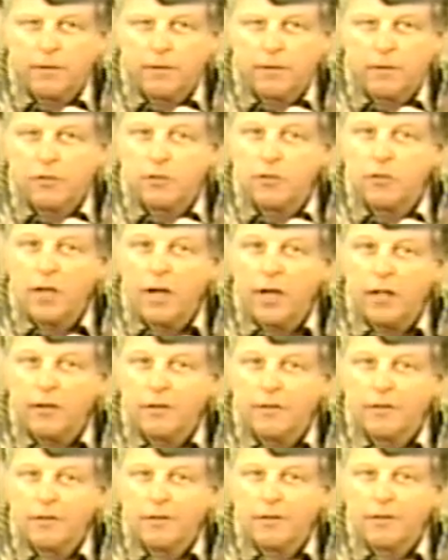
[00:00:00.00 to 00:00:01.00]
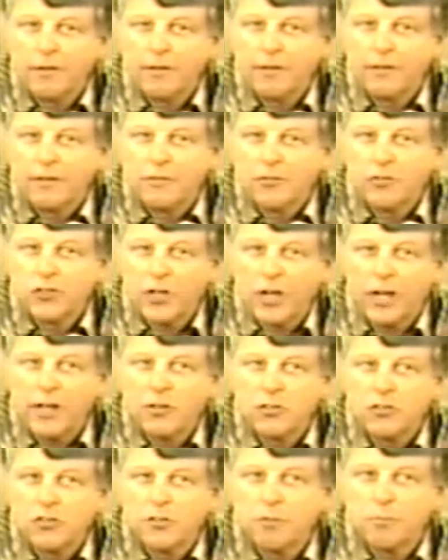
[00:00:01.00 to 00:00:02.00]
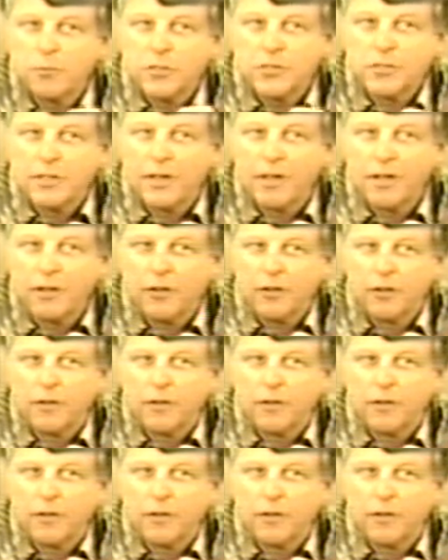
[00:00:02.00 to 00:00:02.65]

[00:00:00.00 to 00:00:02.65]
did not changed the mistake.